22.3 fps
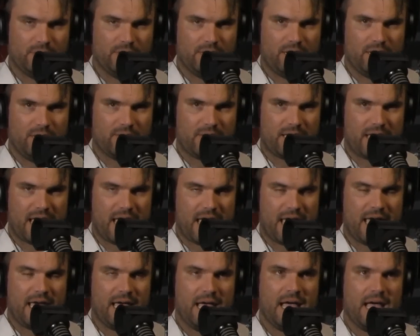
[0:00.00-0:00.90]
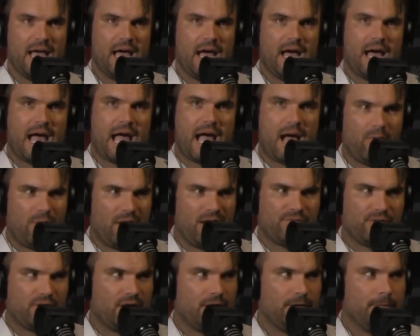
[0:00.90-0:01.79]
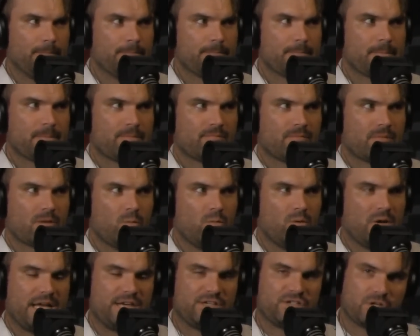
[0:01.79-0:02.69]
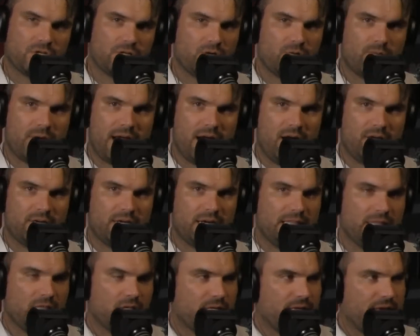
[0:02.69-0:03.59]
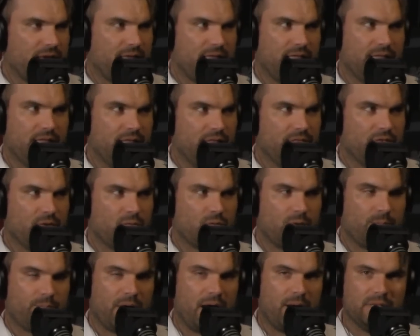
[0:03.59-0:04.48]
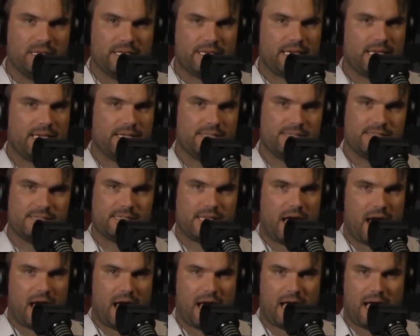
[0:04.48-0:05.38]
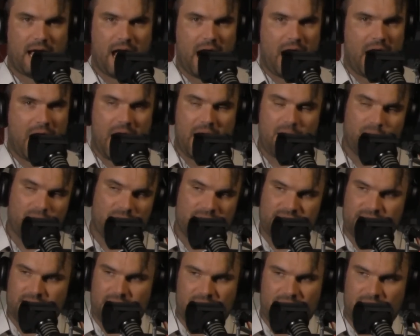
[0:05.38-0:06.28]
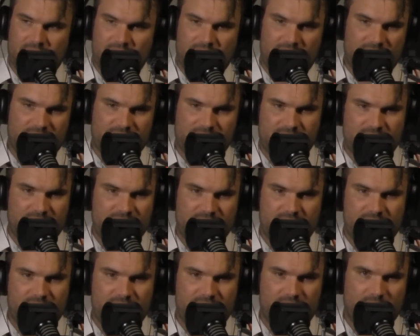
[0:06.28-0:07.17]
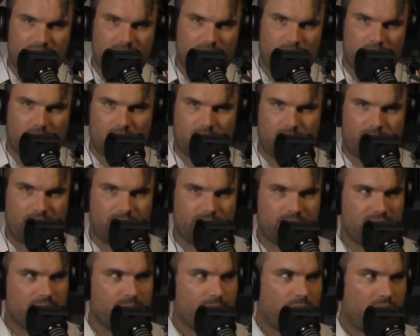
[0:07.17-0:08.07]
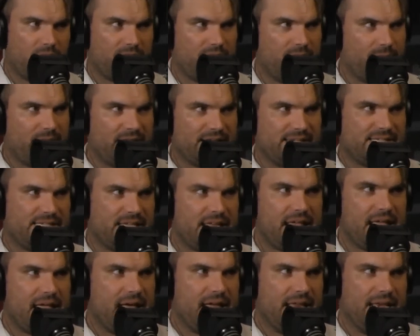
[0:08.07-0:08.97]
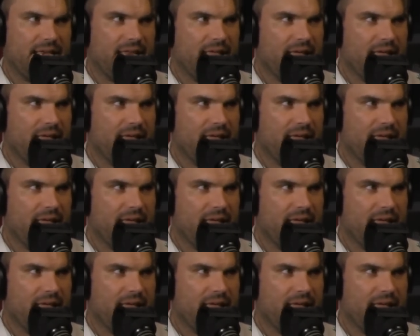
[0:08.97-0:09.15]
okay? However, when I turn around and I look at the Republicans, I, I, I was uh, assisting the local Republican Party in my city, and